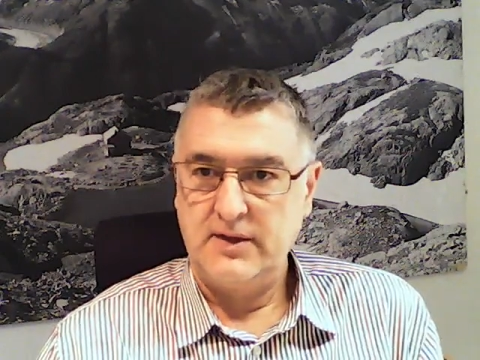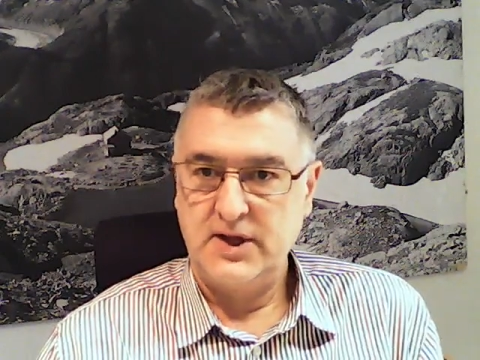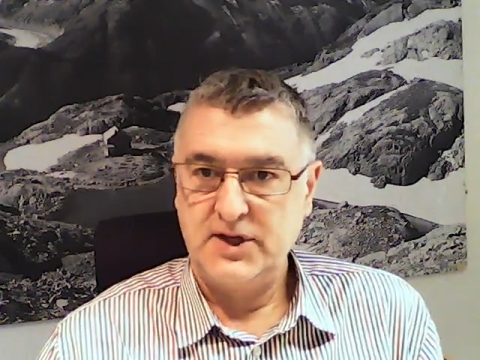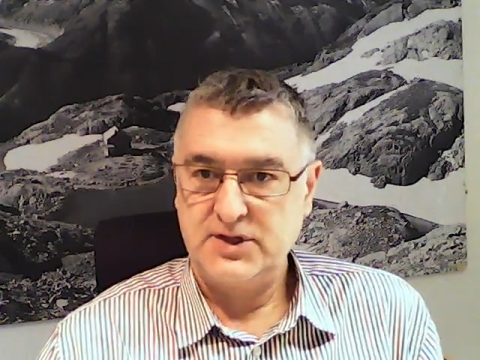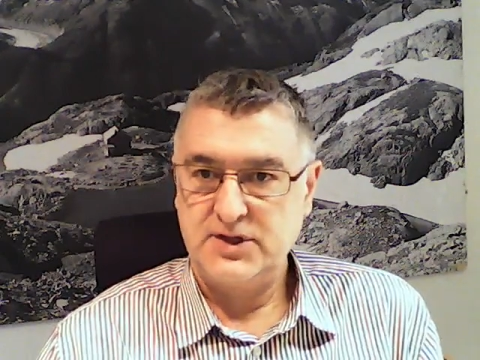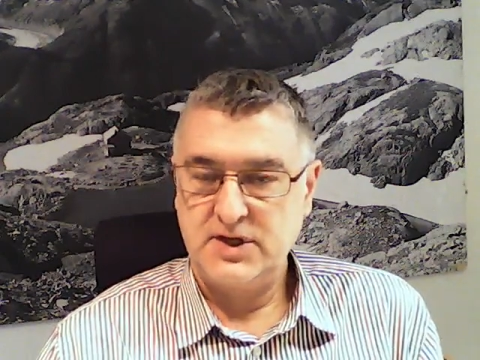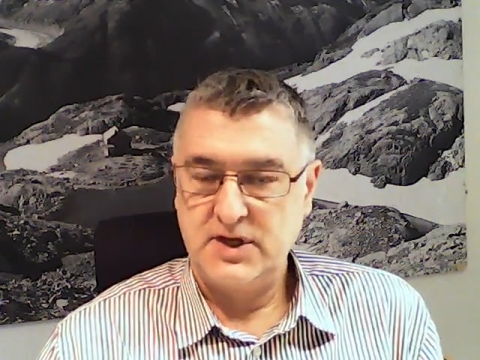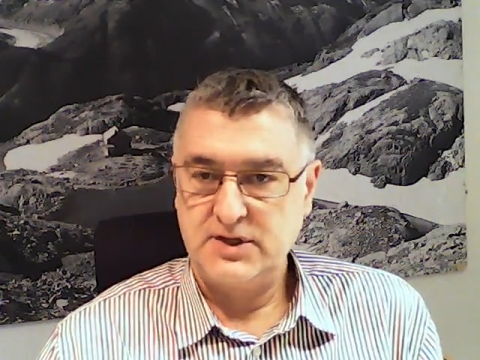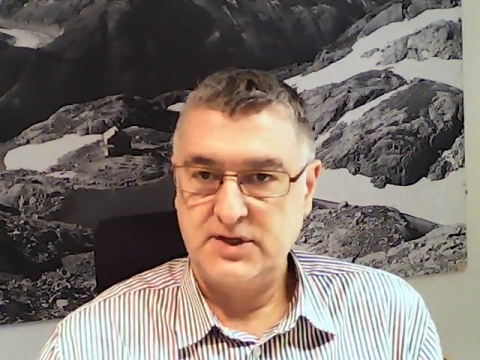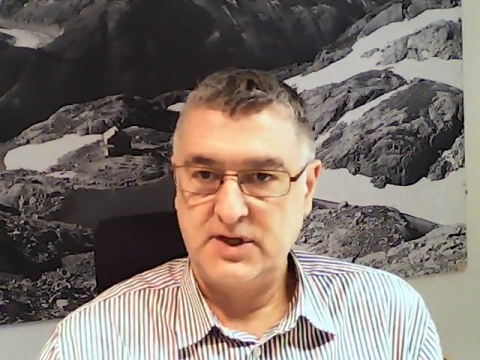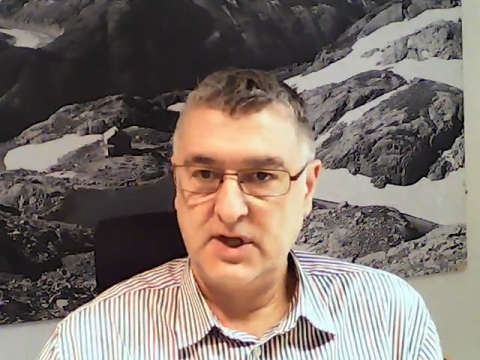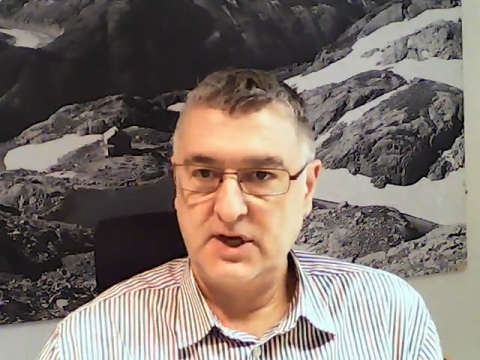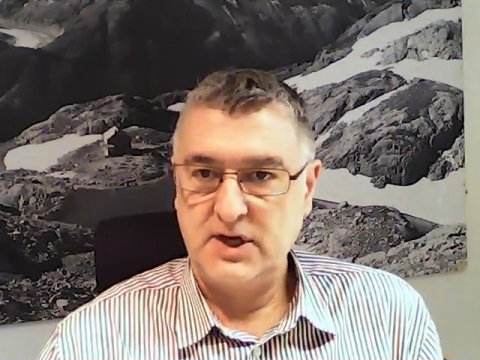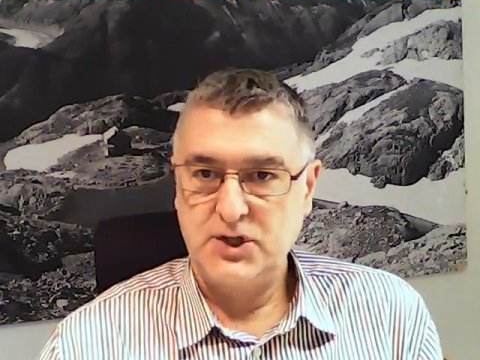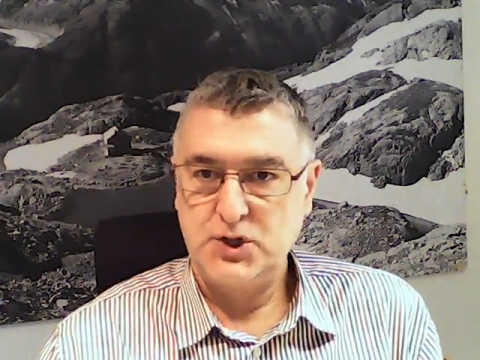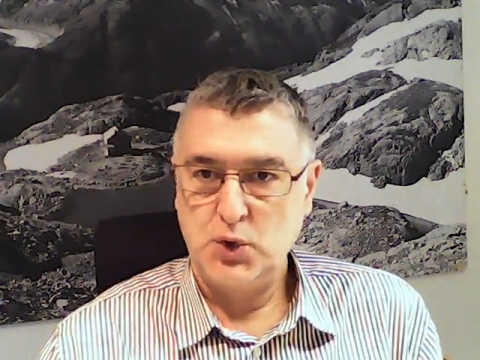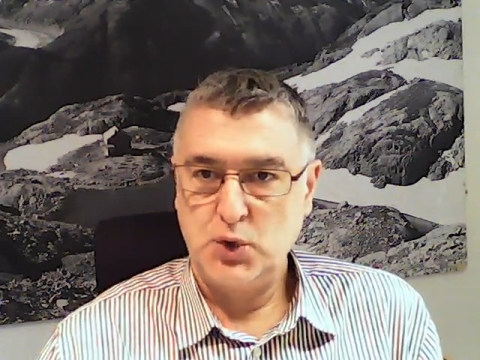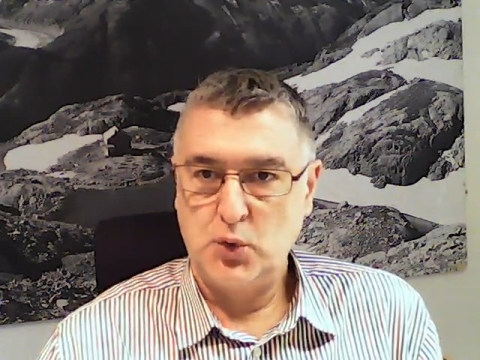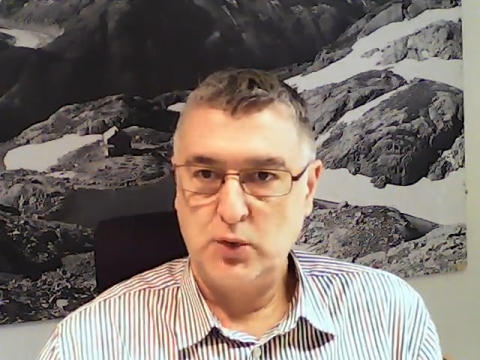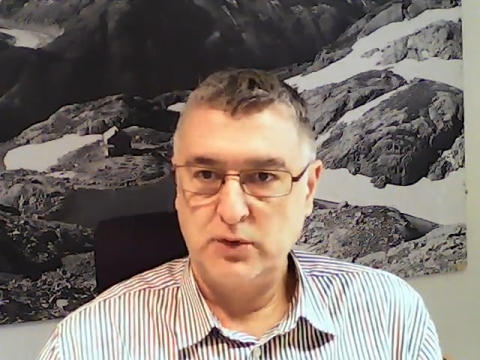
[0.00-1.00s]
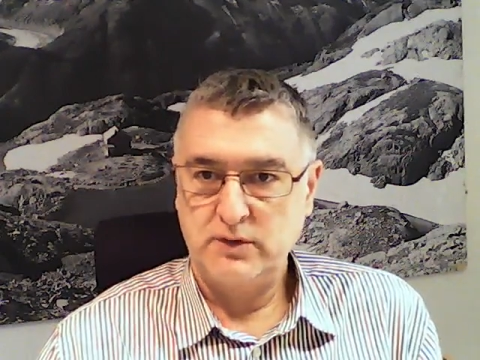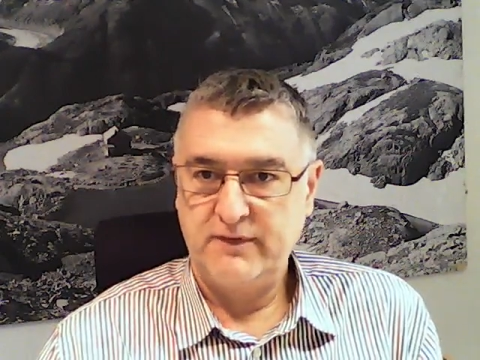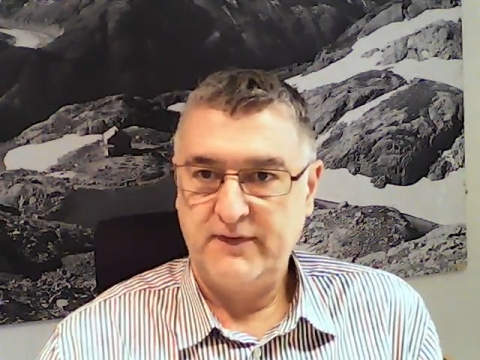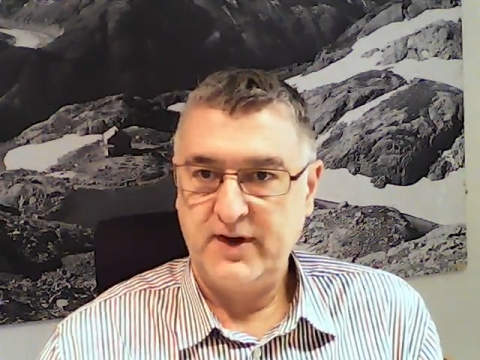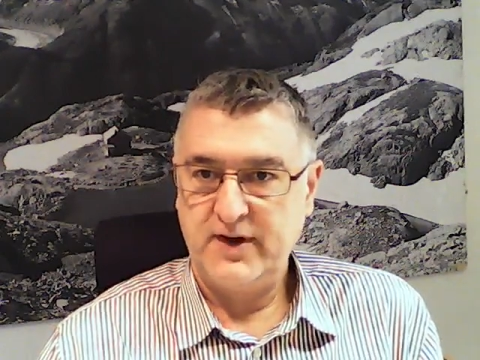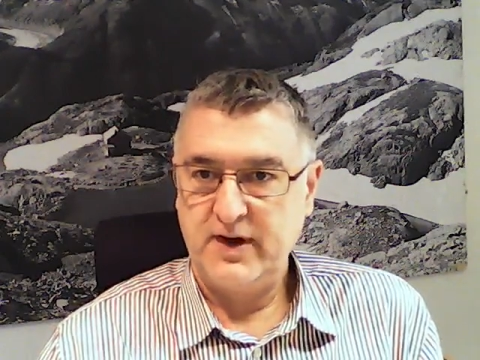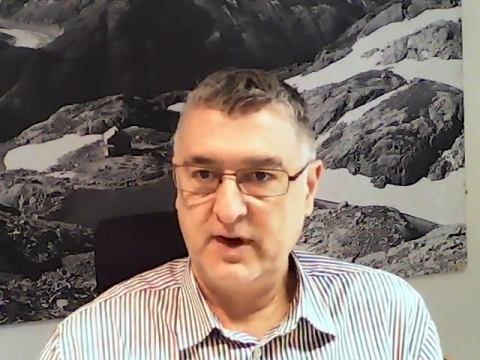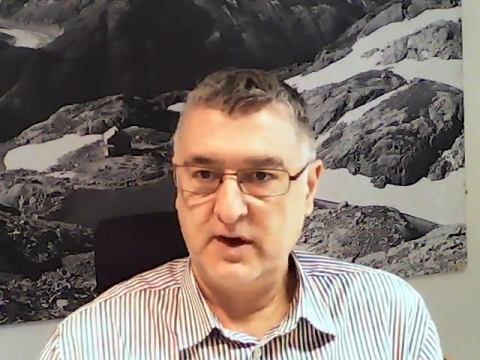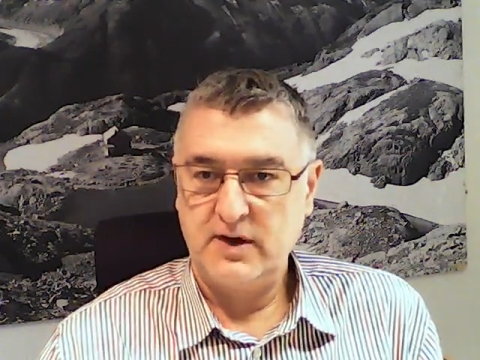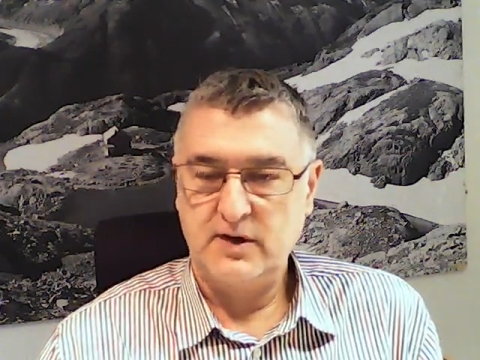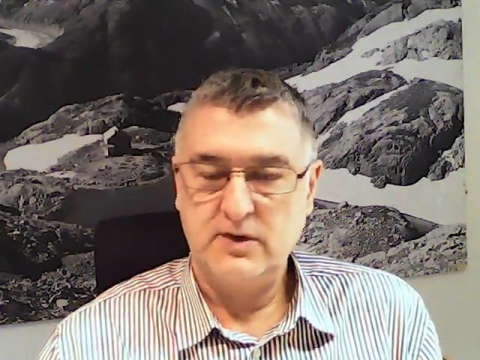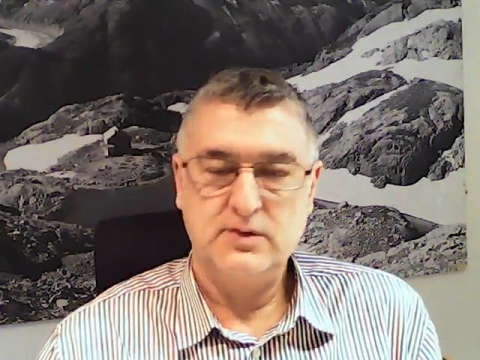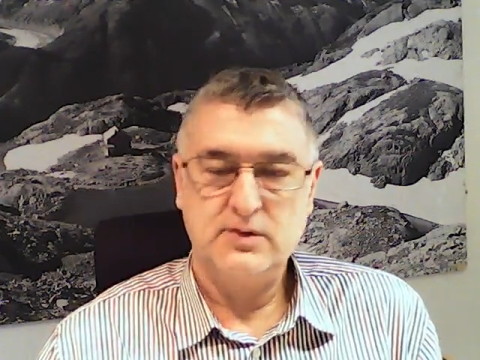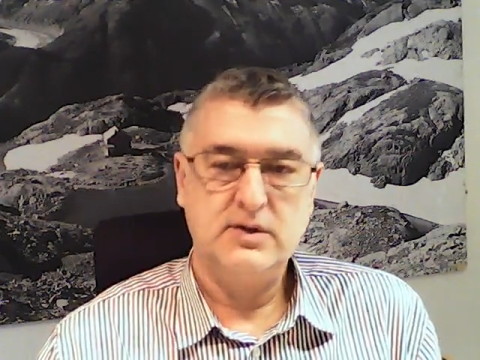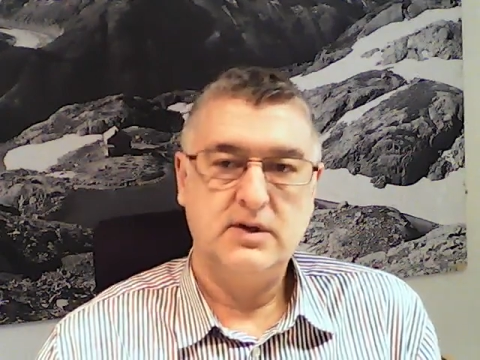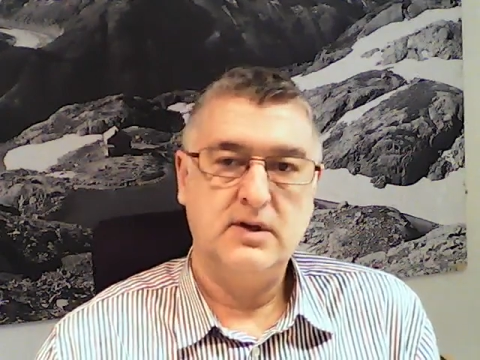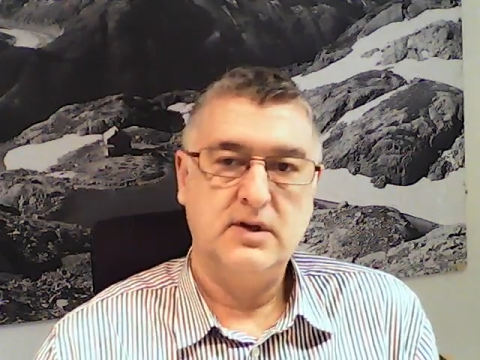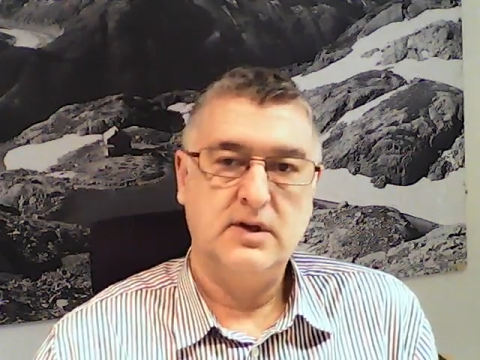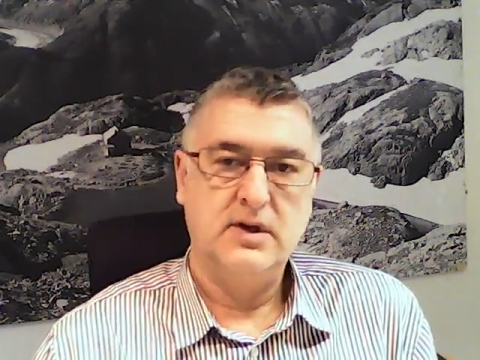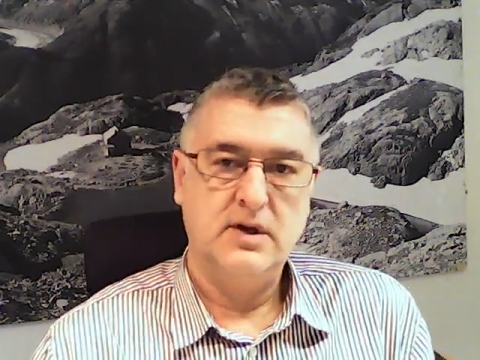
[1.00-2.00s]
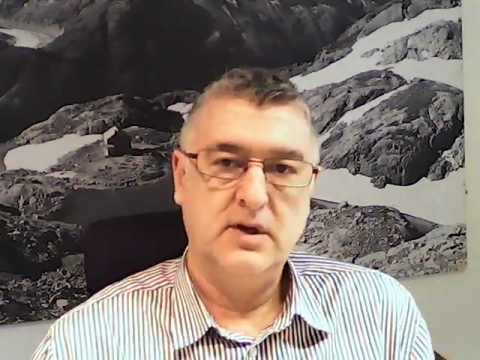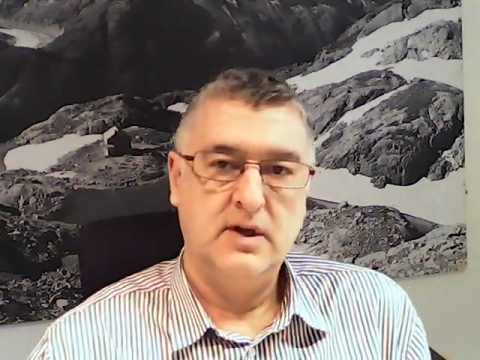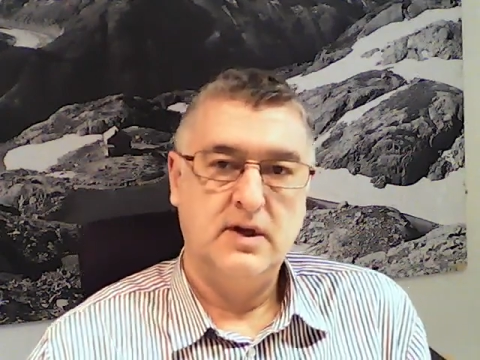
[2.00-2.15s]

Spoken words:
This is a short video